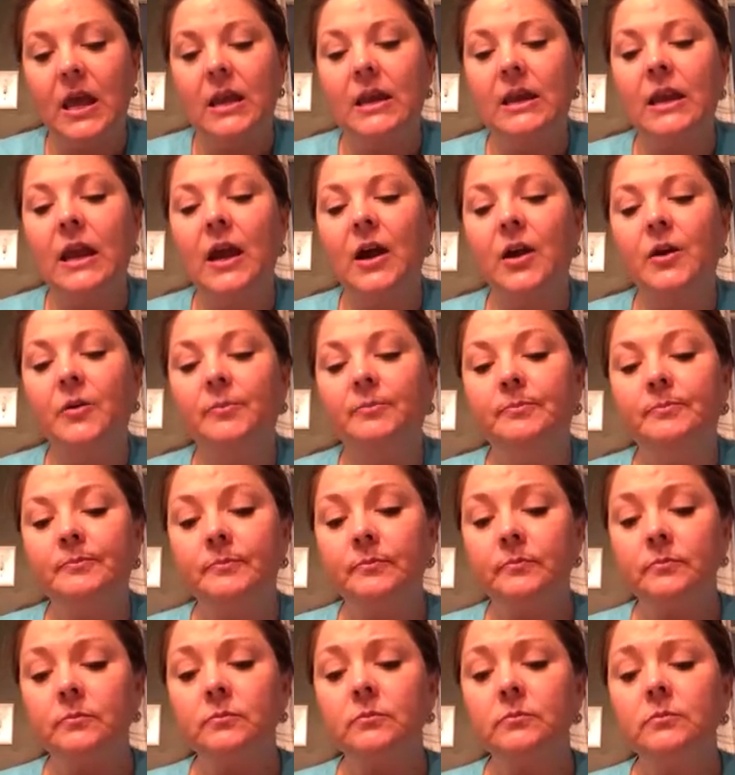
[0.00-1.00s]
Now,
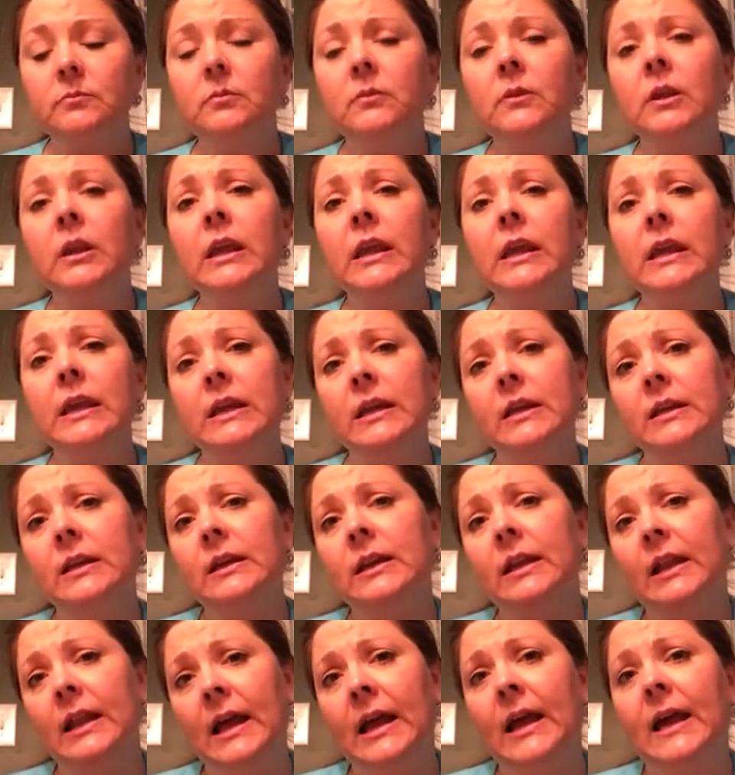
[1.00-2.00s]
in
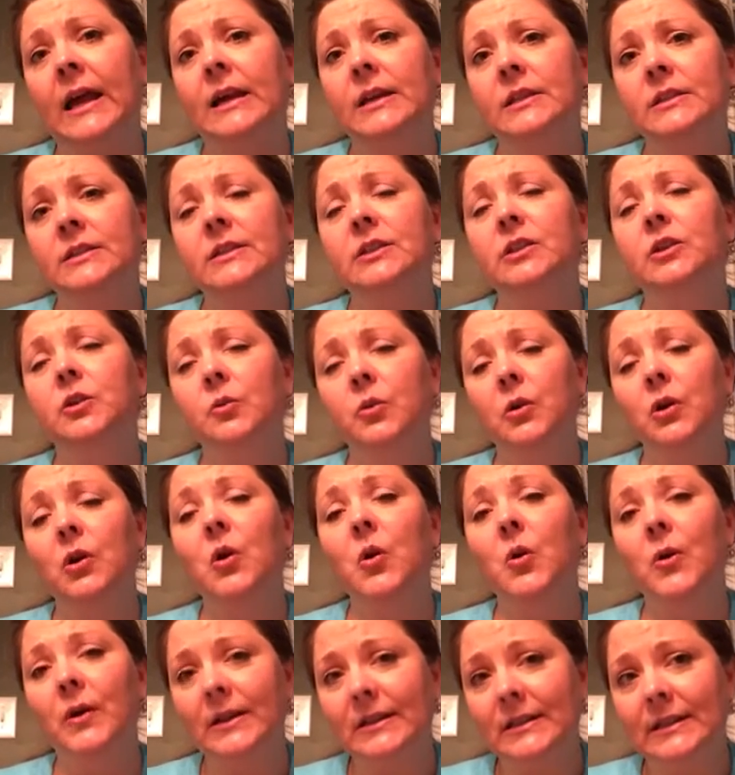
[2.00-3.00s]
class, you are
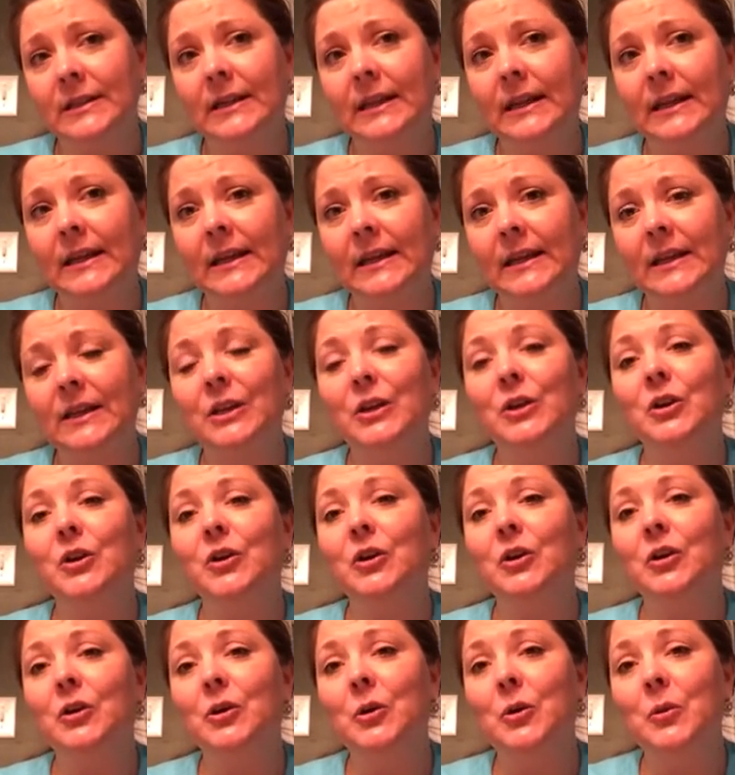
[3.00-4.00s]
going to need
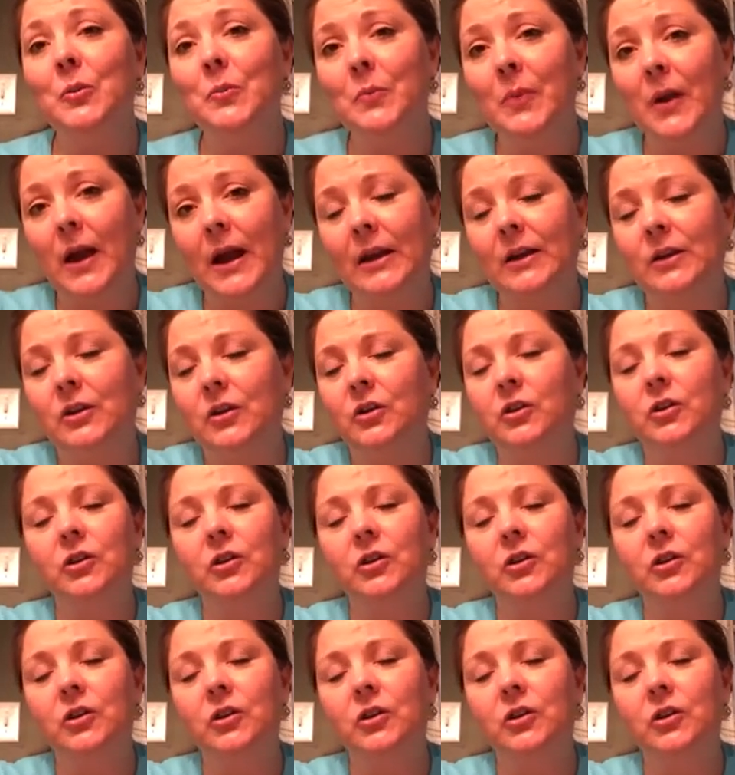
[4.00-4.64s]
your binder.